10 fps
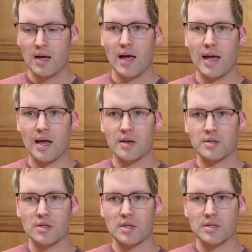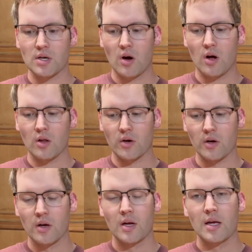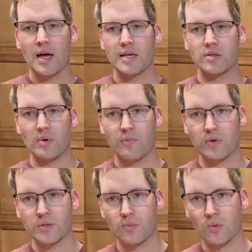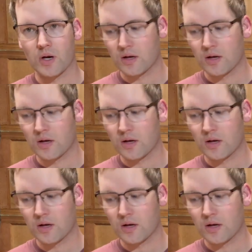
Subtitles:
and to this collar as a reference point.